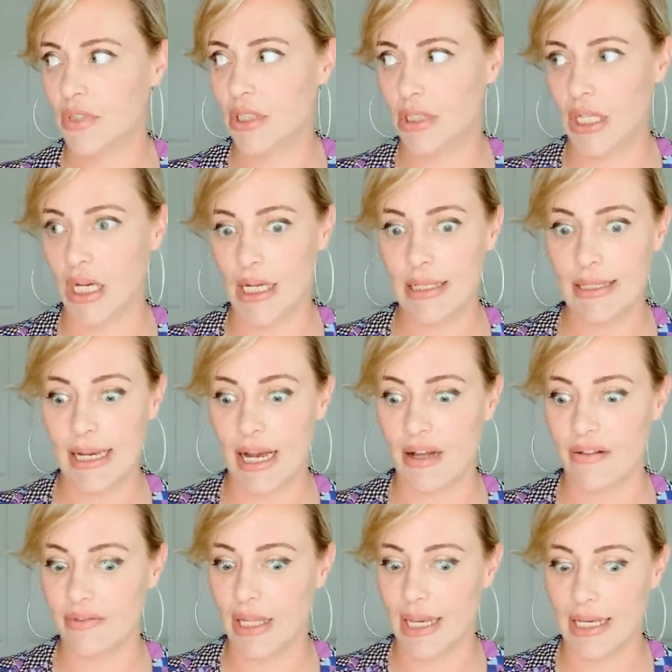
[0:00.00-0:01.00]
does
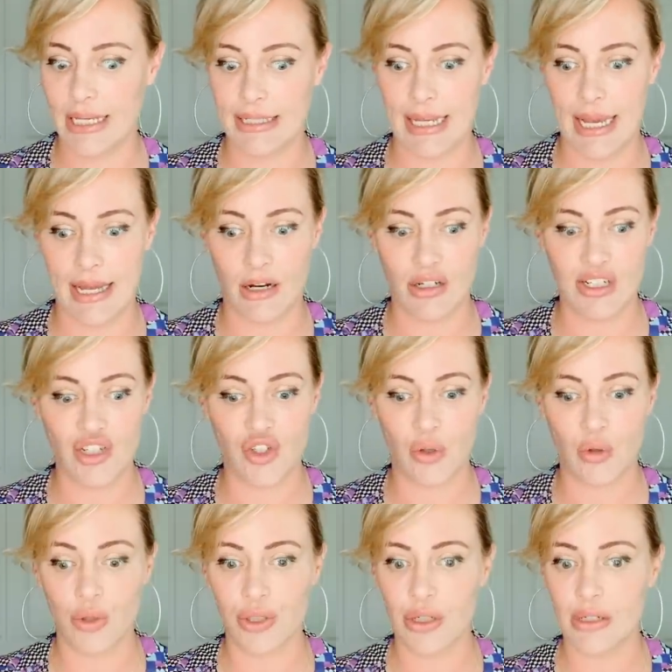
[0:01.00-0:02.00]
have like his head on his
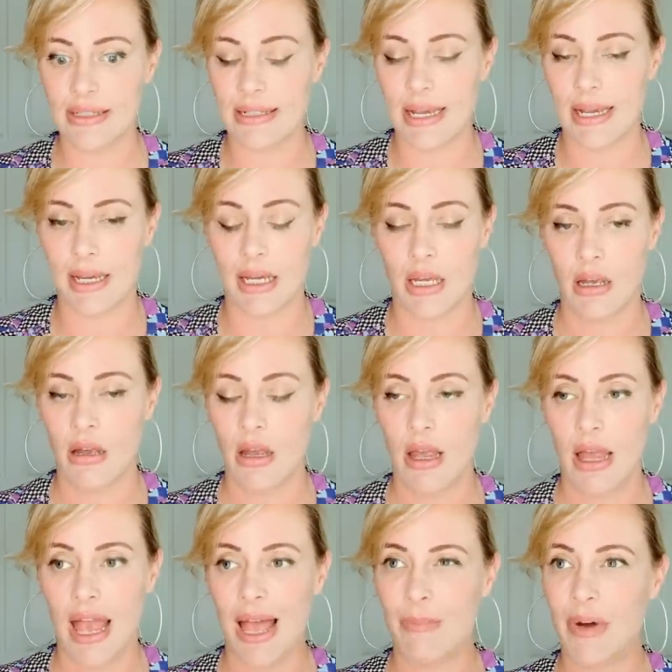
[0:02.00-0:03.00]
shoulders, like
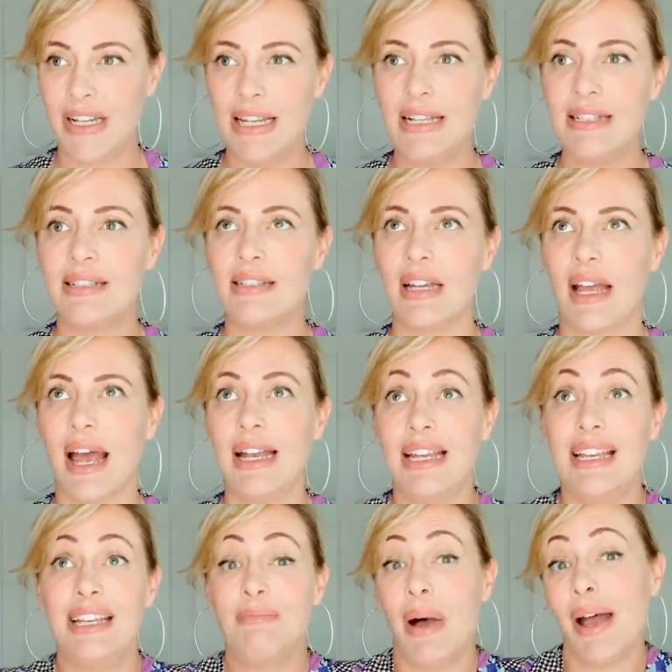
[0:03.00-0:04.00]
but he's and
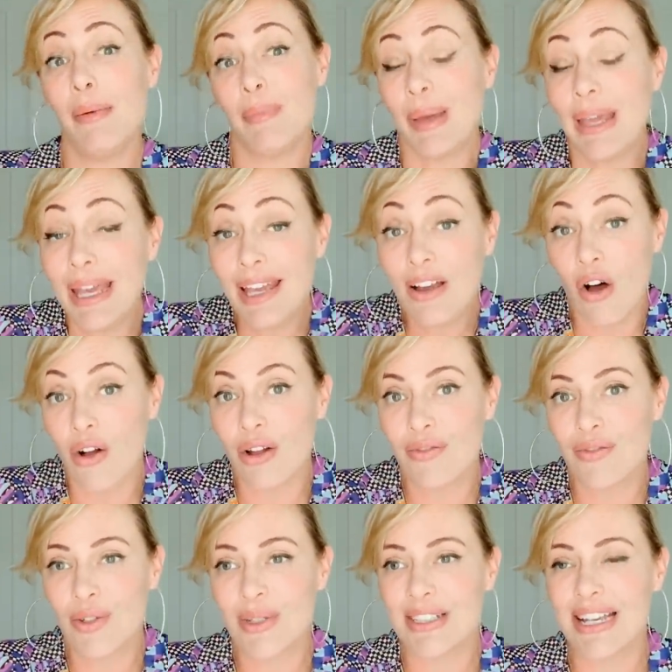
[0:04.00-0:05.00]
he might be all
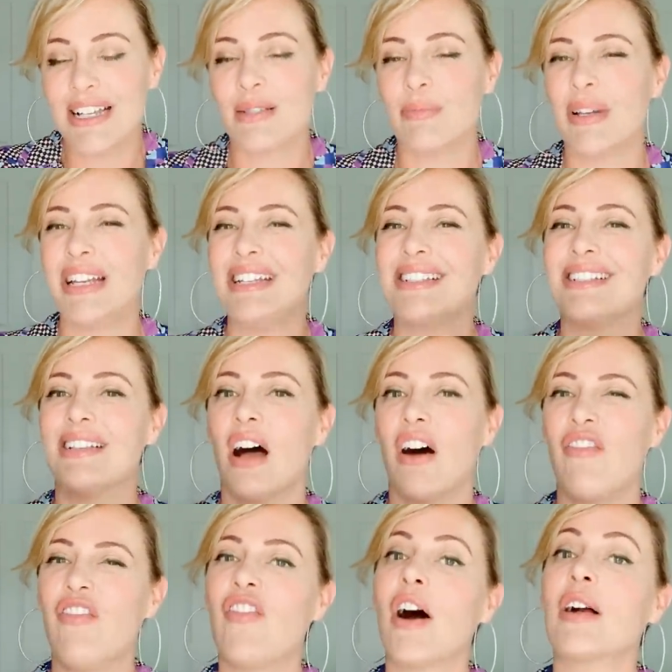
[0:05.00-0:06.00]
of those things but he's a
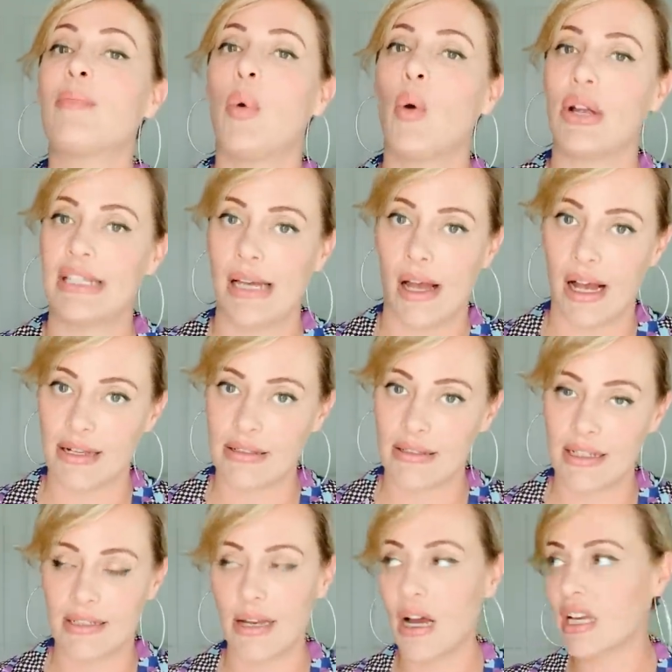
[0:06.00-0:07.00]
fuckboy to us
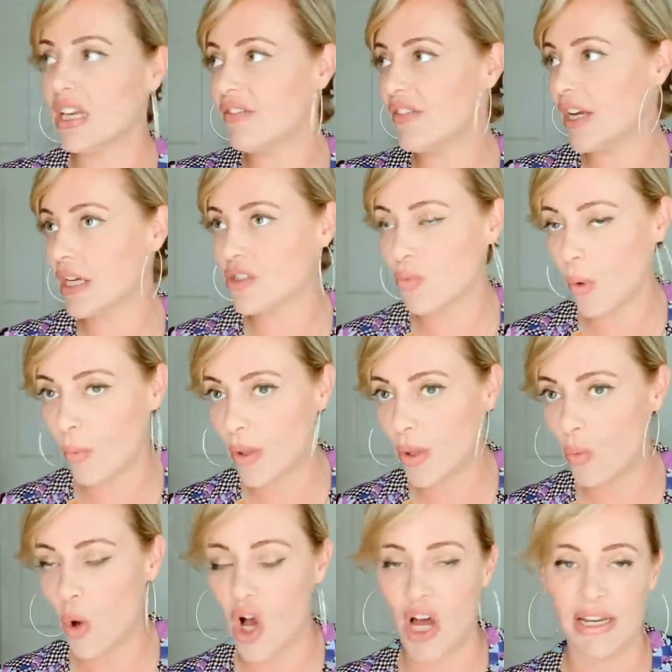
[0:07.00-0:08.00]
he's not giving us what we
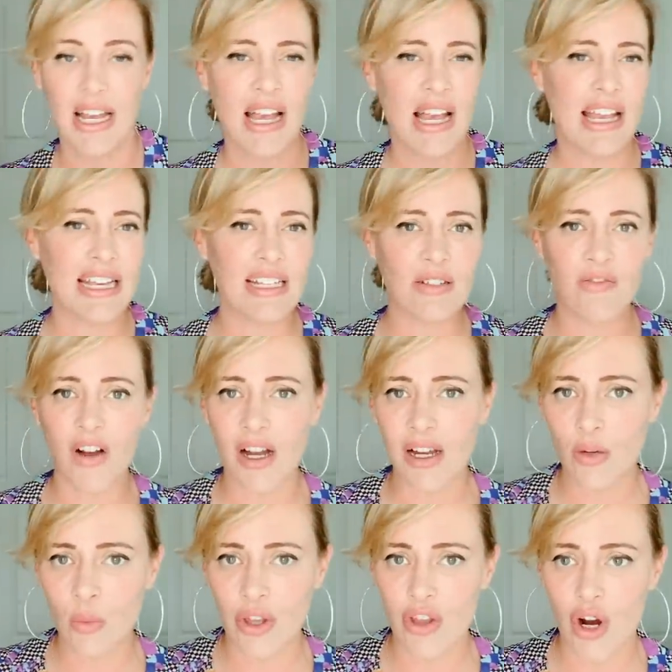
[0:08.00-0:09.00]
want he's
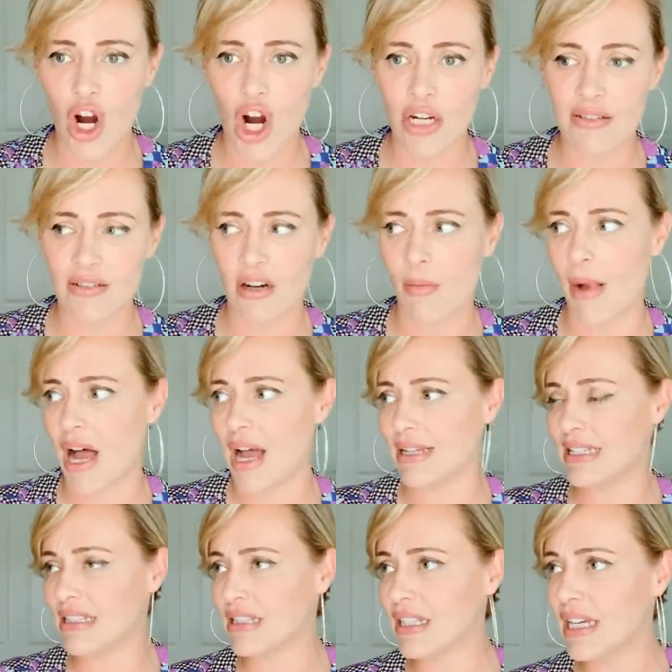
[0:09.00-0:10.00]
fucking with our hearts and our
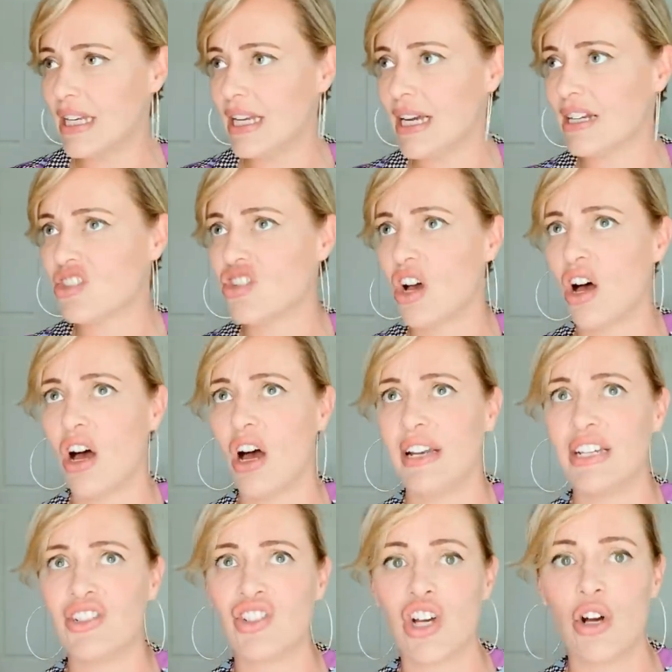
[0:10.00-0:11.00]
minds he's leading us on
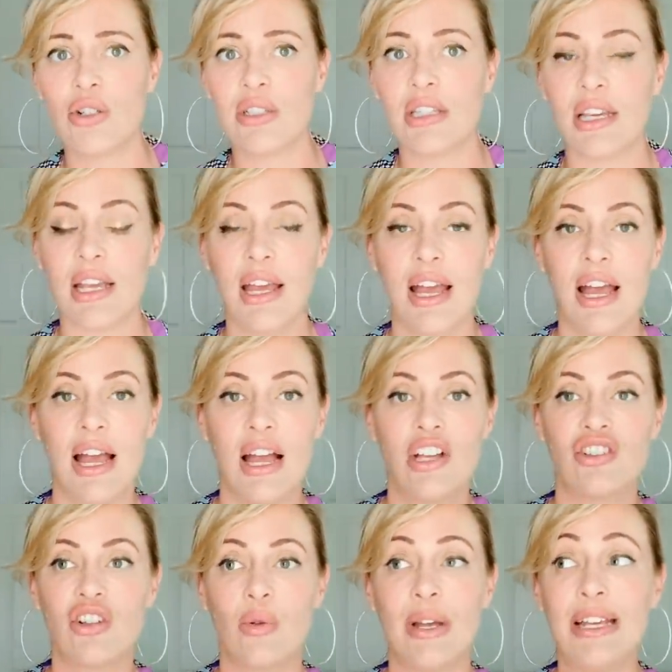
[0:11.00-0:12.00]
he's ghosting
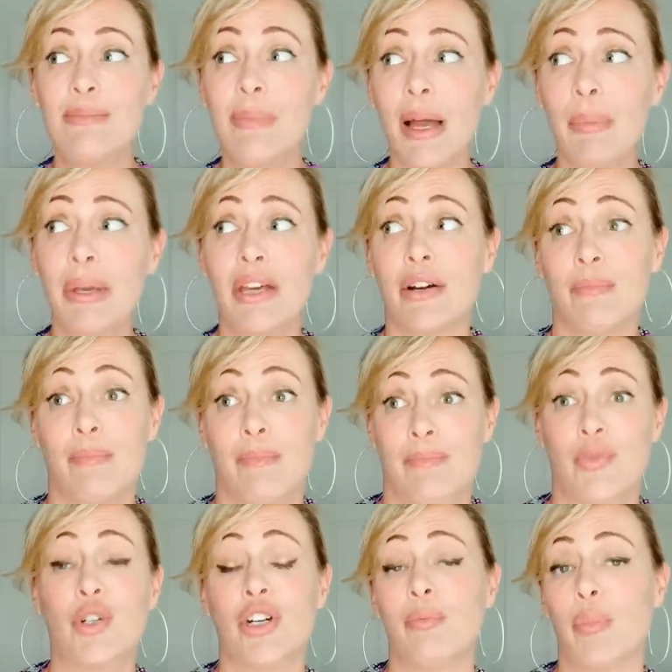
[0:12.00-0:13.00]
so he might be a
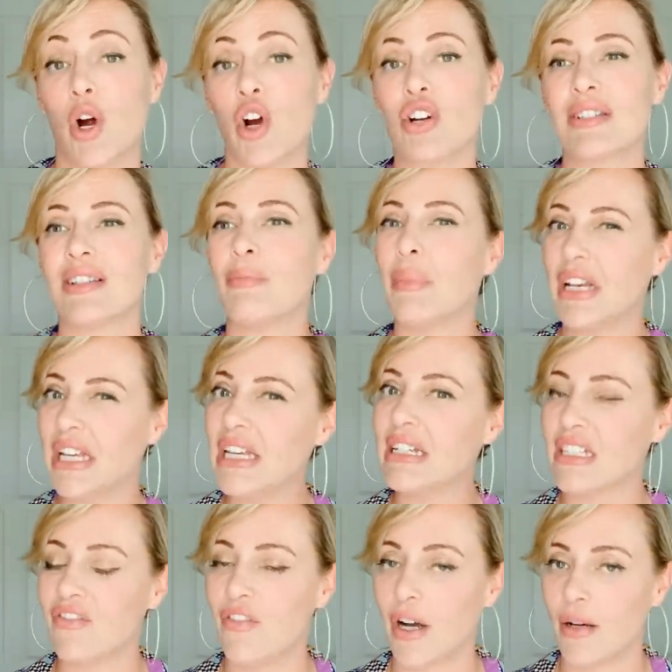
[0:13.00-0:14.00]
good person but he
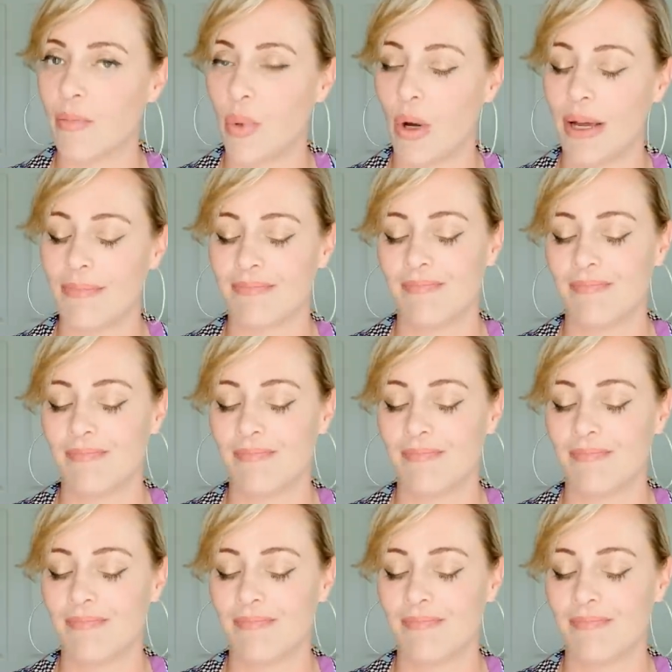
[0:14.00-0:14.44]
is a fuckboy